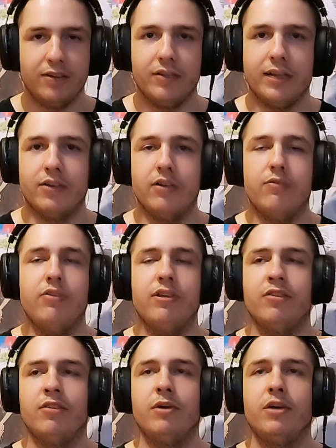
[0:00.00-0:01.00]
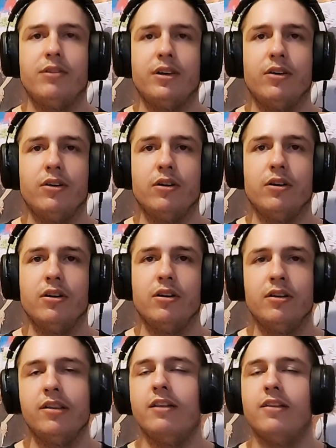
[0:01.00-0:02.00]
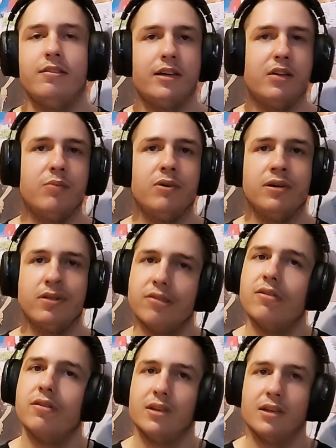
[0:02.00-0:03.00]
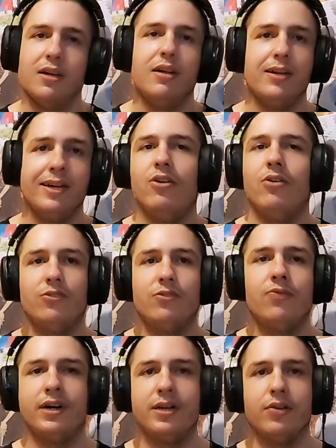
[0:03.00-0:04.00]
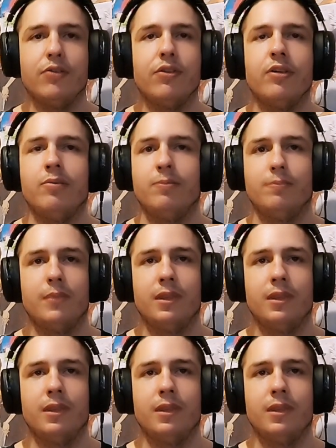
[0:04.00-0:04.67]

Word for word: It's like not everything is animated or that detailed, but it looks fucking awesome.